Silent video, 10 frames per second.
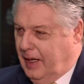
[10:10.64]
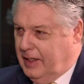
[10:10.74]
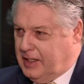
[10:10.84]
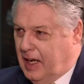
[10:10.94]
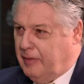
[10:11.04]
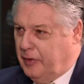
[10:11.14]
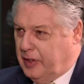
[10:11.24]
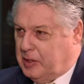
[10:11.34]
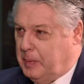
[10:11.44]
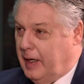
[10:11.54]
it's
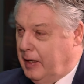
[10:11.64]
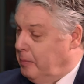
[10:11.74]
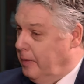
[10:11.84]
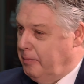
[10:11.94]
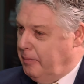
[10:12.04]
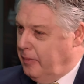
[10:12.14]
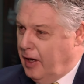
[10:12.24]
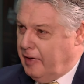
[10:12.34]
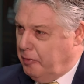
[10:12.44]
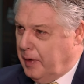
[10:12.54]
ever expanding, but
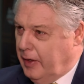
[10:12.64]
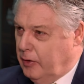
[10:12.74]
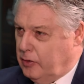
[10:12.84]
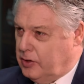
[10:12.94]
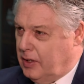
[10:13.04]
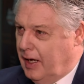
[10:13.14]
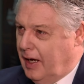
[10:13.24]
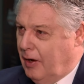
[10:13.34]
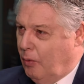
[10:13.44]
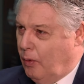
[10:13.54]
not everybody knows
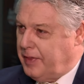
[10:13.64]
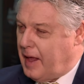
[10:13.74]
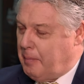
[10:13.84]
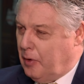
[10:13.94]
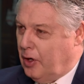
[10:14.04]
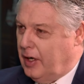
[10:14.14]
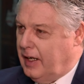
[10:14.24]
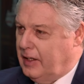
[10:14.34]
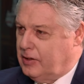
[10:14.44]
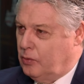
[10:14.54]
what that market
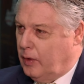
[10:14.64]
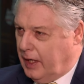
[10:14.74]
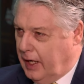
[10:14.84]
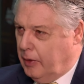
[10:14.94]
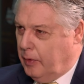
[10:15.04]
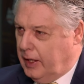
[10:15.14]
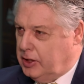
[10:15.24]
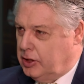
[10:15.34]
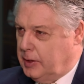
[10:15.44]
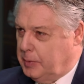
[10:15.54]
is and what kind of
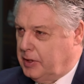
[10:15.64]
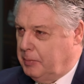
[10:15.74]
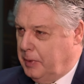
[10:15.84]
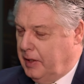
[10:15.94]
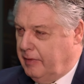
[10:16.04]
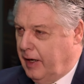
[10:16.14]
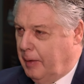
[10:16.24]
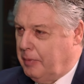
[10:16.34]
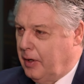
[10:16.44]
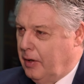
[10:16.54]
relationships can be
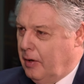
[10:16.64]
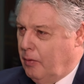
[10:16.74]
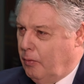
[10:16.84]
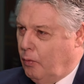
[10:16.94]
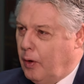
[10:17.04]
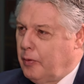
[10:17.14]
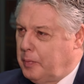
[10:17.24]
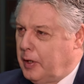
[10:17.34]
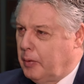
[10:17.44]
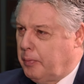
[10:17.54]
developed. What would
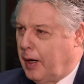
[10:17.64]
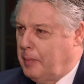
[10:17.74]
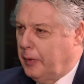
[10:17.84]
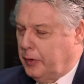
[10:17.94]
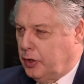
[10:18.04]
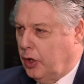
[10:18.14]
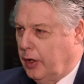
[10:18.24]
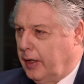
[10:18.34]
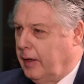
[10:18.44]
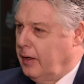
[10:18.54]
be your primary
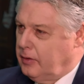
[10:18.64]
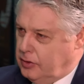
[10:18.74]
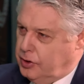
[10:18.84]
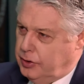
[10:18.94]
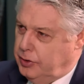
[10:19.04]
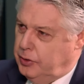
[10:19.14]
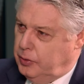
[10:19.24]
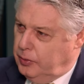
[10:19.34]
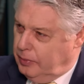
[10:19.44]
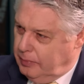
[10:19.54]
target should
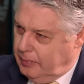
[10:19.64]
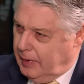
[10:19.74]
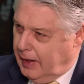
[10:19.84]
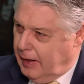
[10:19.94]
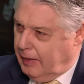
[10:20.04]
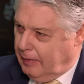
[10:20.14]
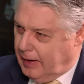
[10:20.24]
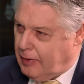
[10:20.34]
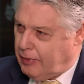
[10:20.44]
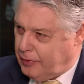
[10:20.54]
you
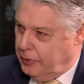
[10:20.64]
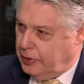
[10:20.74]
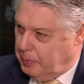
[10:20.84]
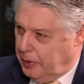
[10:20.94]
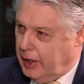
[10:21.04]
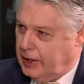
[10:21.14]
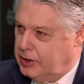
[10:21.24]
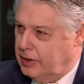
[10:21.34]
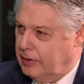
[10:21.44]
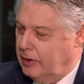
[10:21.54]
get through to
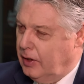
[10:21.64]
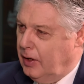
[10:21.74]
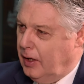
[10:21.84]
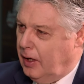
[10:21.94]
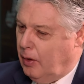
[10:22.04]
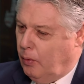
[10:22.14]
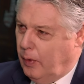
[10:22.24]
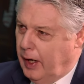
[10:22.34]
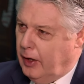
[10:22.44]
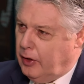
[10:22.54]
production?
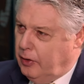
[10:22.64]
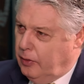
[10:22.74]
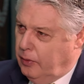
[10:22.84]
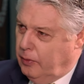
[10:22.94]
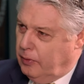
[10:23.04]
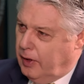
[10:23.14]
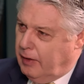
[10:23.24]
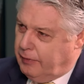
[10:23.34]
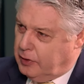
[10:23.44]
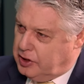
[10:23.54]
Where do
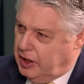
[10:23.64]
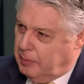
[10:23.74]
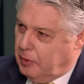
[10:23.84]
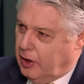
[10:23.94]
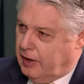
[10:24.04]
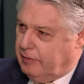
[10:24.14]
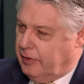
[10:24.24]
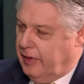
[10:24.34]
you foresee the market for